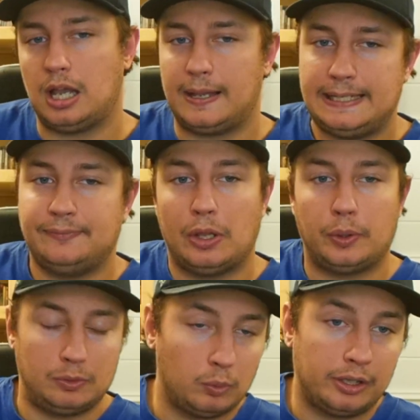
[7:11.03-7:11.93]
Even though
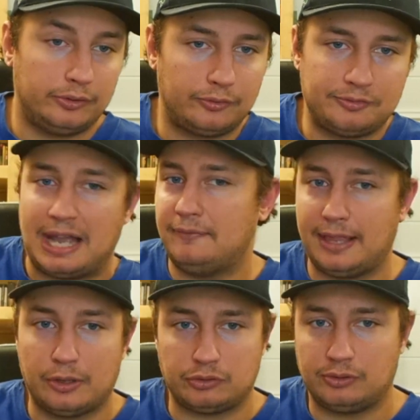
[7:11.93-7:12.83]
he runs
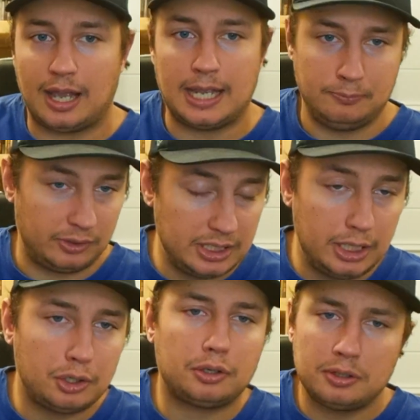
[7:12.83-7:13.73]
5,000 times a
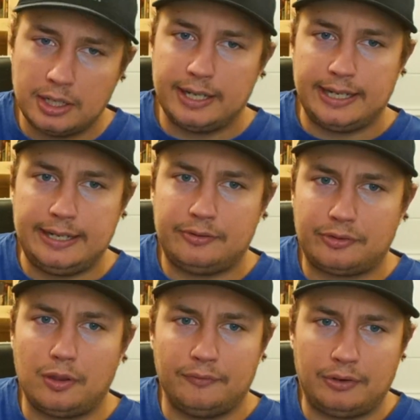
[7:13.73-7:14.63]
year, he's
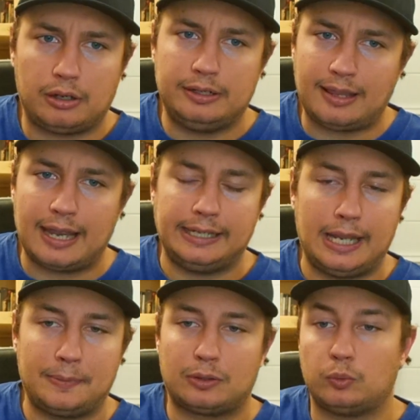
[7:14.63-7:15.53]
still a very
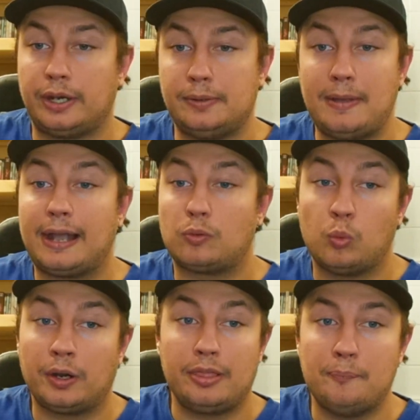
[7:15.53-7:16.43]
dynamic running back,
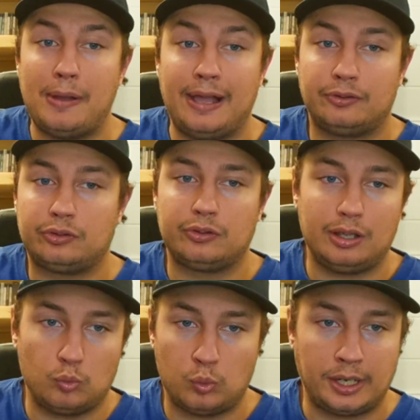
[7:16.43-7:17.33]
one of the best
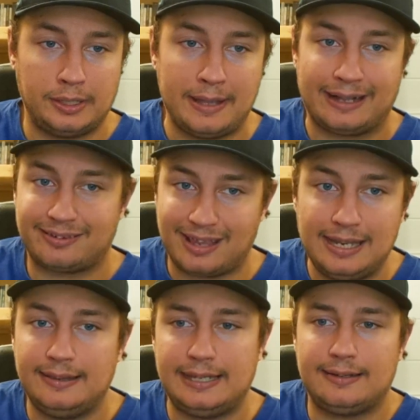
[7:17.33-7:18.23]
running backs
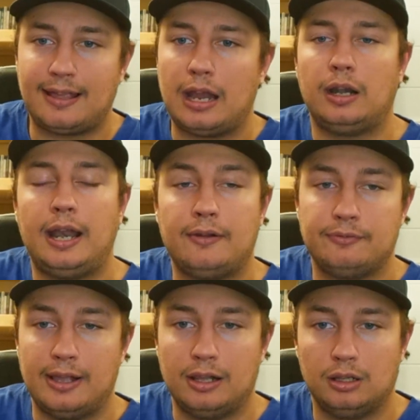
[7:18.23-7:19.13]
in the entire
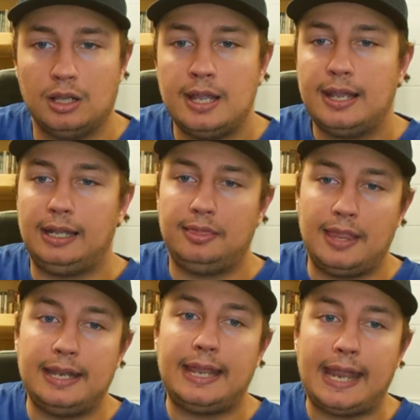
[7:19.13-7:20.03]
NFL. And
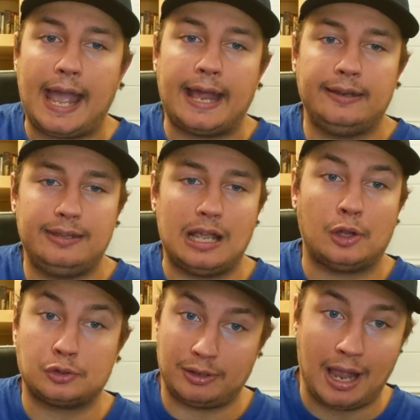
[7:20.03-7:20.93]
then they added
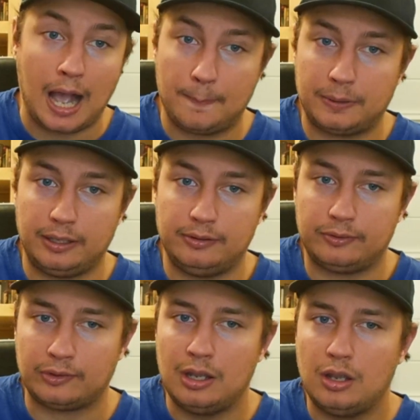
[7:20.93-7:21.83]
DeAndre
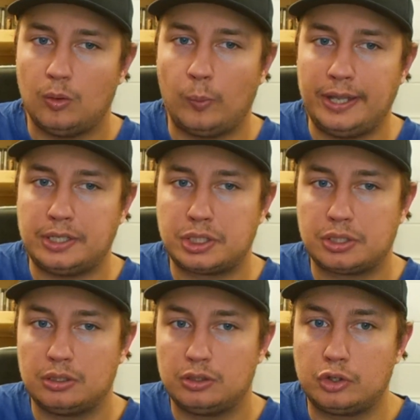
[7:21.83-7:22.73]
Hopkins,
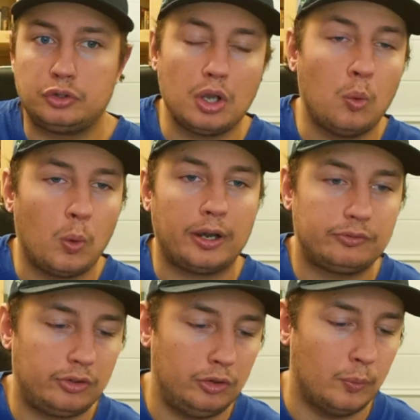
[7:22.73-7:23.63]
which could go one of
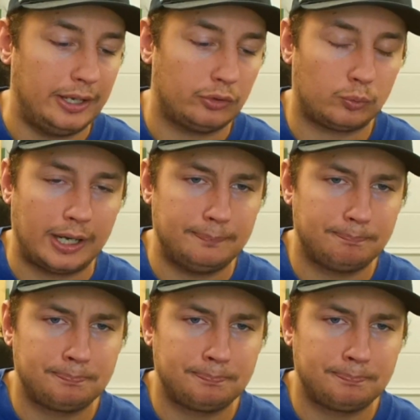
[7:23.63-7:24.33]
two ways, right?